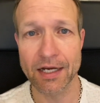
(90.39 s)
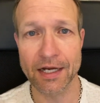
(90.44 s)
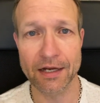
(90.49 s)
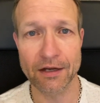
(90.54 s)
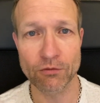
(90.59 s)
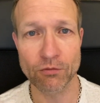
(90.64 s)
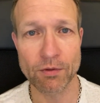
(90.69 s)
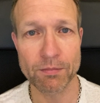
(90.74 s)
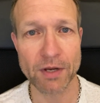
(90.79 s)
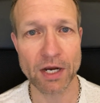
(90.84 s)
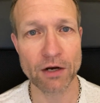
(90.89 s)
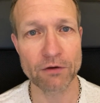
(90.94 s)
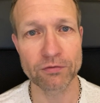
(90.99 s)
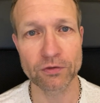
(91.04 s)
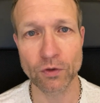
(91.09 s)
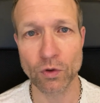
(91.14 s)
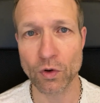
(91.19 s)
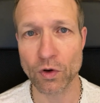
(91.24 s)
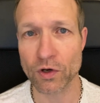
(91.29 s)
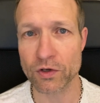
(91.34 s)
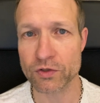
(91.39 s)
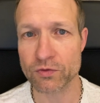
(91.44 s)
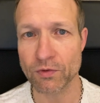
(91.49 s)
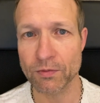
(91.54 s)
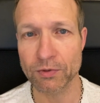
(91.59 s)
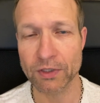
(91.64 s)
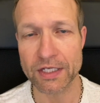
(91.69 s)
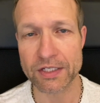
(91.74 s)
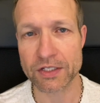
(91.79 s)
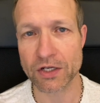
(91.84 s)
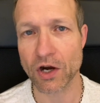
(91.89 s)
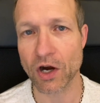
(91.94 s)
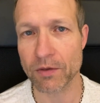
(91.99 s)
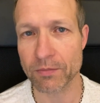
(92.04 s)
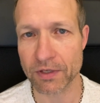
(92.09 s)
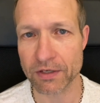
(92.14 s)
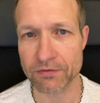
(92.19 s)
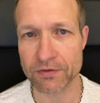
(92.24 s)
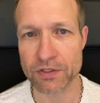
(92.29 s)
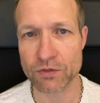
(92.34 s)
repair floors, replace carpet
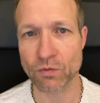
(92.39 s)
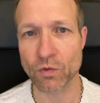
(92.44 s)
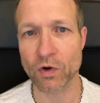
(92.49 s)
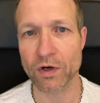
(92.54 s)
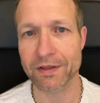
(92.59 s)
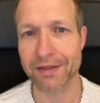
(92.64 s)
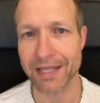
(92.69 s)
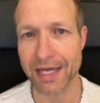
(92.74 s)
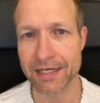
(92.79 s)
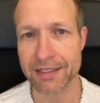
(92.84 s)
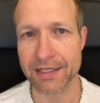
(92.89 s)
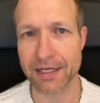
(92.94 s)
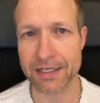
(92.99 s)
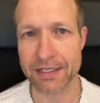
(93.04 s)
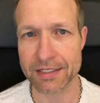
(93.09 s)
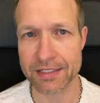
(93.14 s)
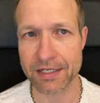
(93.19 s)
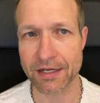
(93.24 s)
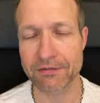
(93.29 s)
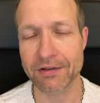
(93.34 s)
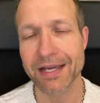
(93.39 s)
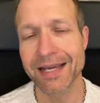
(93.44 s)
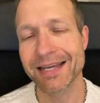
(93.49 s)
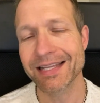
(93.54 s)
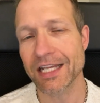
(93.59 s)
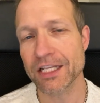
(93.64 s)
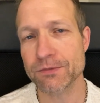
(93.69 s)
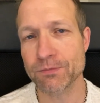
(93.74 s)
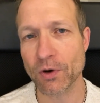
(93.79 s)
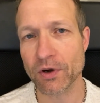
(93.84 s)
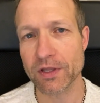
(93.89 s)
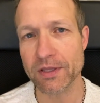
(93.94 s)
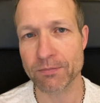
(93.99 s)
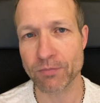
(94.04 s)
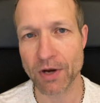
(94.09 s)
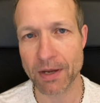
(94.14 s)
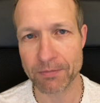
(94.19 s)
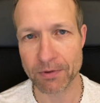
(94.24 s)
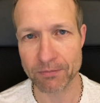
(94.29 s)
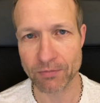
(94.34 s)
if it's worn, that kind of stuff. That's part of the
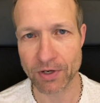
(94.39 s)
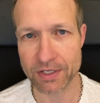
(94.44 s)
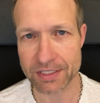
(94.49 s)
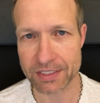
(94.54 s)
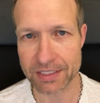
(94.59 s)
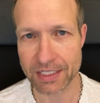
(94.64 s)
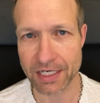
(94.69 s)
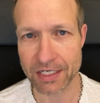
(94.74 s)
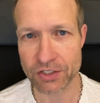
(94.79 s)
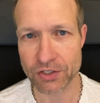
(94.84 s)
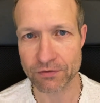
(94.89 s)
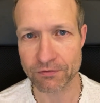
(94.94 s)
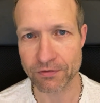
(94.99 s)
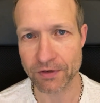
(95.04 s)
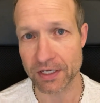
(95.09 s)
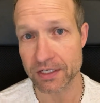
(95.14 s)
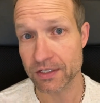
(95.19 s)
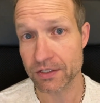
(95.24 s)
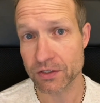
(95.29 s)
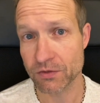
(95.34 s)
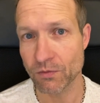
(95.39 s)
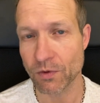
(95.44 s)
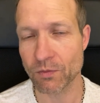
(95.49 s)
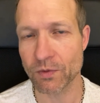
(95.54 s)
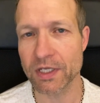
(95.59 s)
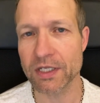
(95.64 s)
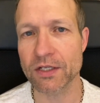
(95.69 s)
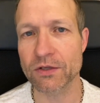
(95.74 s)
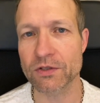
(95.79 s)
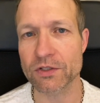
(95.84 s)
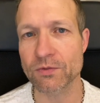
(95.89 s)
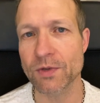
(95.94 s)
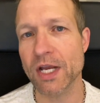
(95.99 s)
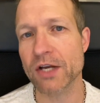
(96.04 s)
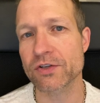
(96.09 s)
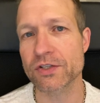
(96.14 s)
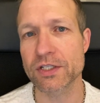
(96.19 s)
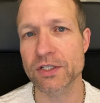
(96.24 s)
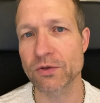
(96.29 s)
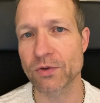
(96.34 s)
prep and presentation phase. And so what we do is we
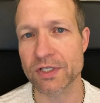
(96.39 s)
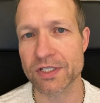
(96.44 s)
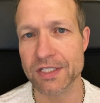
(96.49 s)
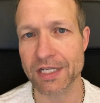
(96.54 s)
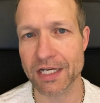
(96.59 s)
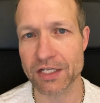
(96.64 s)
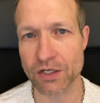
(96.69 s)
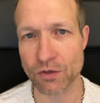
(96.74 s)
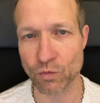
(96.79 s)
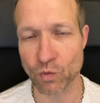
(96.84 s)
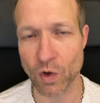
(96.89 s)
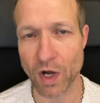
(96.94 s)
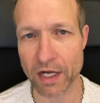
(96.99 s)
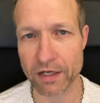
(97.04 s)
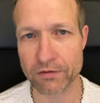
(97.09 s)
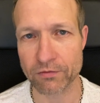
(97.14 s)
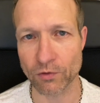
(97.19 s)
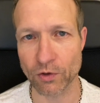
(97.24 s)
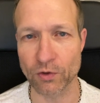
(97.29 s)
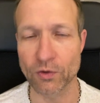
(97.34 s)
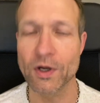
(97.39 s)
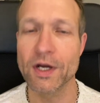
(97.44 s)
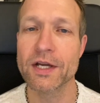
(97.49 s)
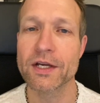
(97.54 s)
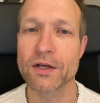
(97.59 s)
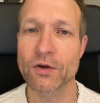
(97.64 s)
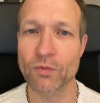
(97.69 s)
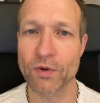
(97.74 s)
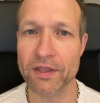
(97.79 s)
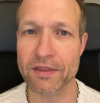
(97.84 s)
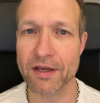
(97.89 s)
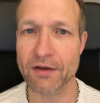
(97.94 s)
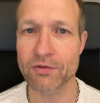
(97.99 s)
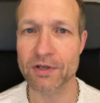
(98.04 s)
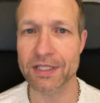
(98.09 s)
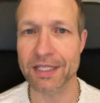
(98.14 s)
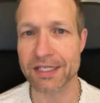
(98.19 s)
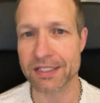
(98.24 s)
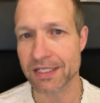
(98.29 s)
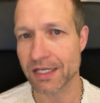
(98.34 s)
actually do a staging walkthrough with every
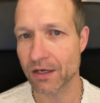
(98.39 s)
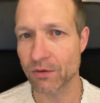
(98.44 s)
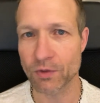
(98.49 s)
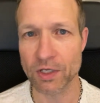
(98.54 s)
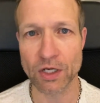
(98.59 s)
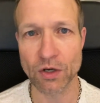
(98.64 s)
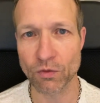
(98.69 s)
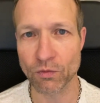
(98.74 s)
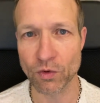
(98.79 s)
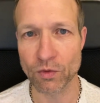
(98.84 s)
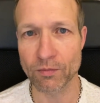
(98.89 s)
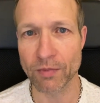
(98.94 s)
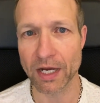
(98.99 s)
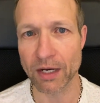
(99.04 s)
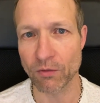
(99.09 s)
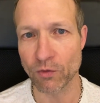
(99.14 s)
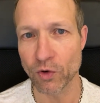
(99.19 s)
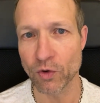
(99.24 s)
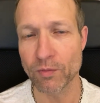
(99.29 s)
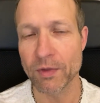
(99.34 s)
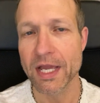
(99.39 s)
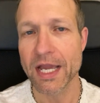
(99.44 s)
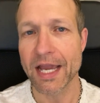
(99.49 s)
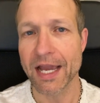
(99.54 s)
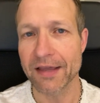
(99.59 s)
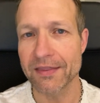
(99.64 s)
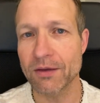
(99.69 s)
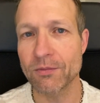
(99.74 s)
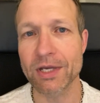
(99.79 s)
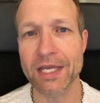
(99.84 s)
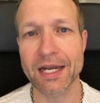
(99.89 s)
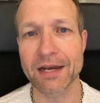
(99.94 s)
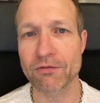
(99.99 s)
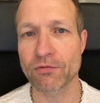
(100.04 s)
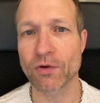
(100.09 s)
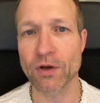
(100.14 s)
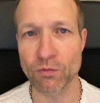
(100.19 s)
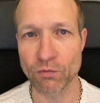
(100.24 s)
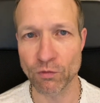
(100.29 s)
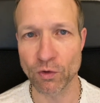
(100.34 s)
listing, and we go room by room, and then we get
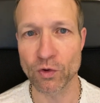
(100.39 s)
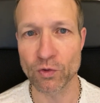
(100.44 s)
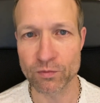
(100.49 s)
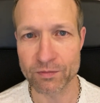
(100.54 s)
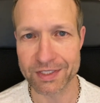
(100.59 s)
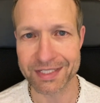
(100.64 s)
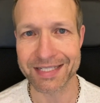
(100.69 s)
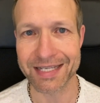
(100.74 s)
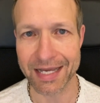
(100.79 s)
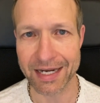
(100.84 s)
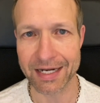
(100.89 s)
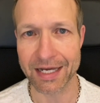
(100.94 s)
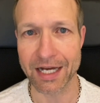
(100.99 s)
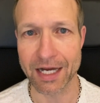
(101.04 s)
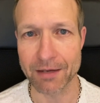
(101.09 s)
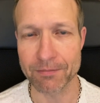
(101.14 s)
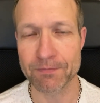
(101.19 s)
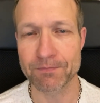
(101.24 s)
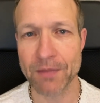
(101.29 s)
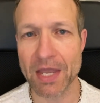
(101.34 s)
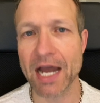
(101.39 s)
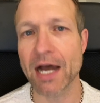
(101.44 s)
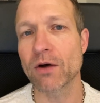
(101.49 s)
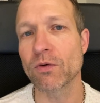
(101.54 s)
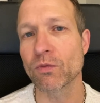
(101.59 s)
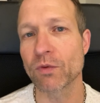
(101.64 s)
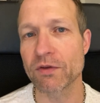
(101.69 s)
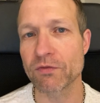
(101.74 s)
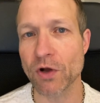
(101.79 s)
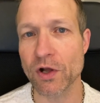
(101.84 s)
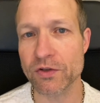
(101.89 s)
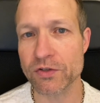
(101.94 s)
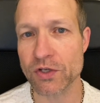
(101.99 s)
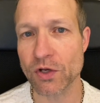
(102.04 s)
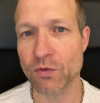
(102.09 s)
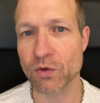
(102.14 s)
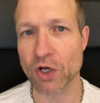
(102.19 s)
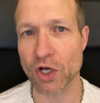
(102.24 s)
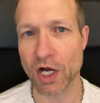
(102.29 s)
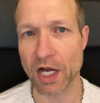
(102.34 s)
every room set up. Now, we've also
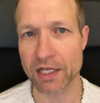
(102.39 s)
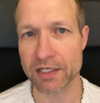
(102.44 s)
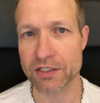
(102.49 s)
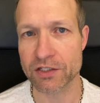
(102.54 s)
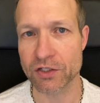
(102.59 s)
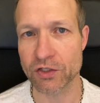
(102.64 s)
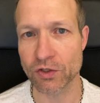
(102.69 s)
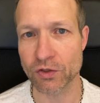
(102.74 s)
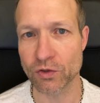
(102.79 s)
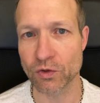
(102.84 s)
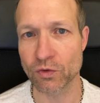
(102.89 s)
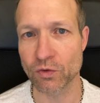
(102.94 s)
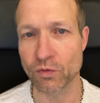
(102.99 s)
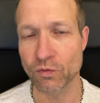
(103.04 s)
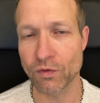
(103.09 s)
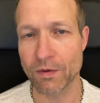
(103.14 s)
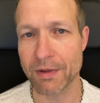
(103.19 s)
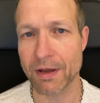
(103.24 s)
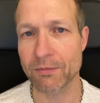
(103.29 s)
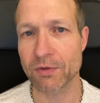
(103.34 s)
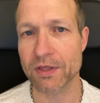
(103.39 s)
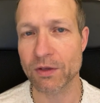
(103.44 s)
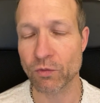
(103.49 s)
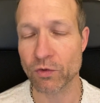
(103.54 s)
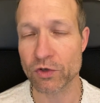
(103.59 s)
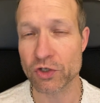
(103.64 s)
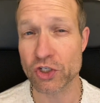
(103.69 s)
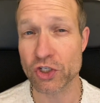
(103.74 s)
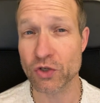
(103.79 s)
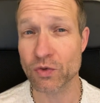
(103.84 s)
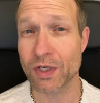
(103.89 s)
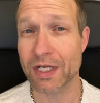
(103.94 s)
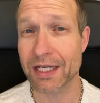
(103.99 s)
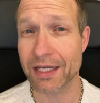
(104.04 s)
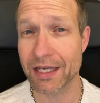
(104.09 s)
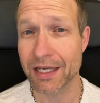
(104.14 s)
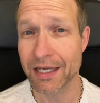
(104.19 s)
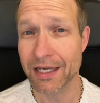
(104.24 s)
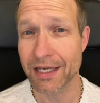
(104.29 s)
got to remember that we're shooting